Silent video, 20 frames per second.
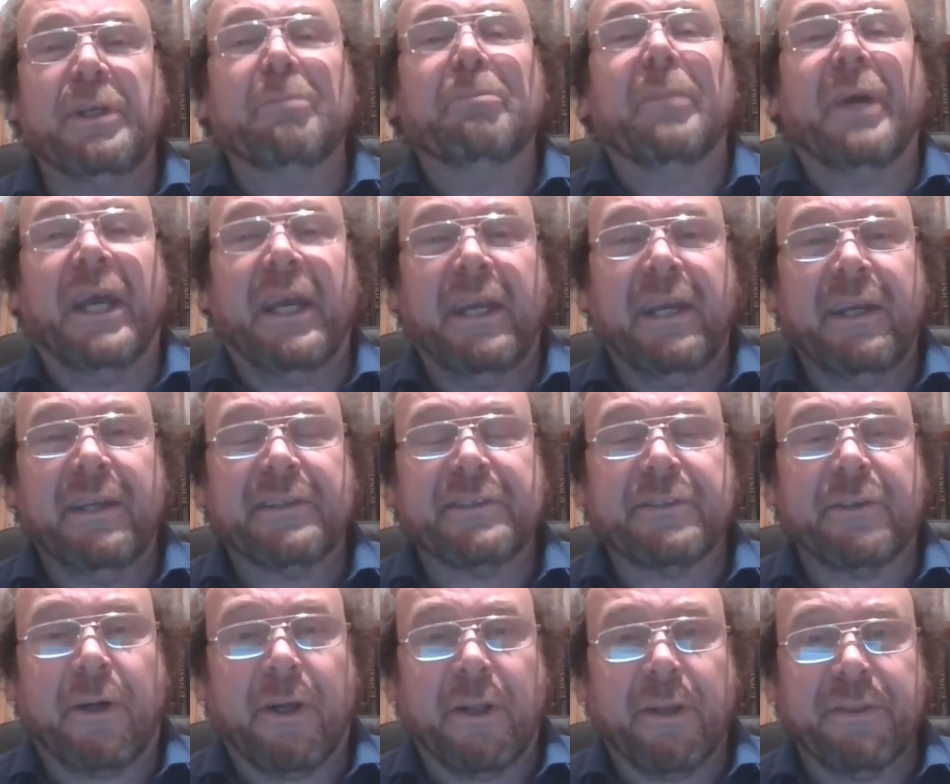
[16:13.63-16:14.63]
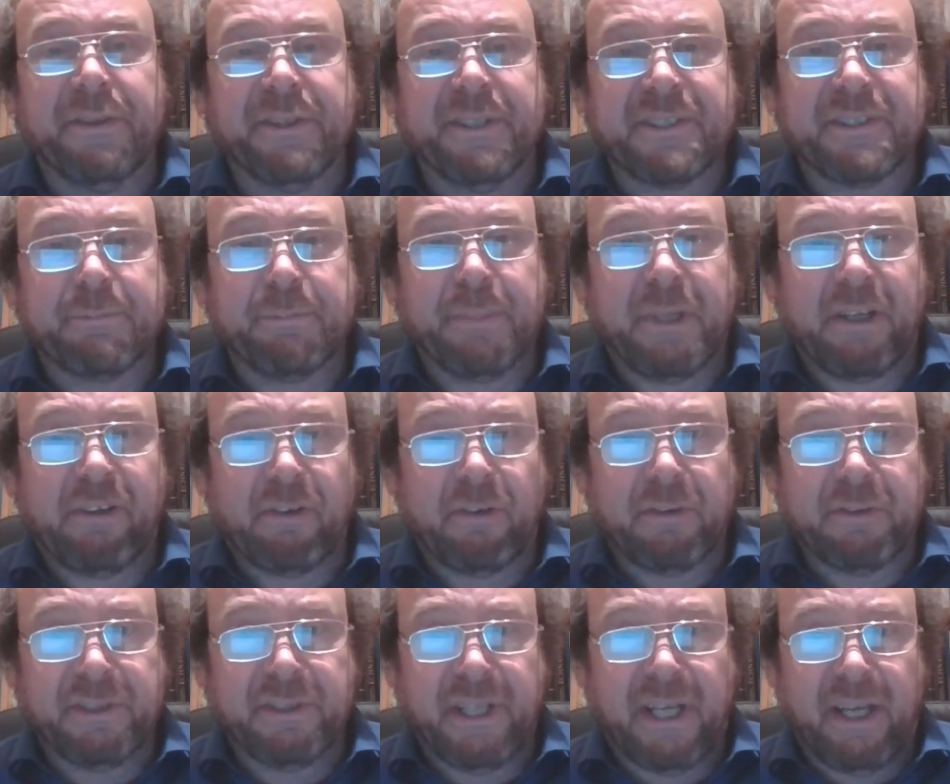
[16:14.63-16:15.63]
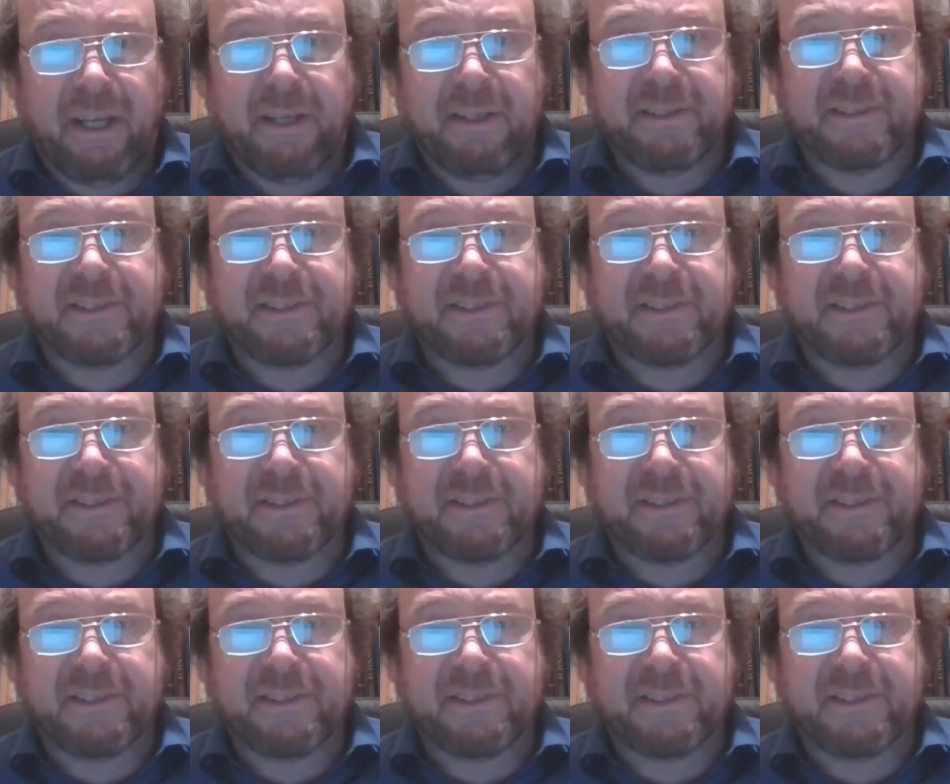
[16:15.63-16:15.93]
made on the special day.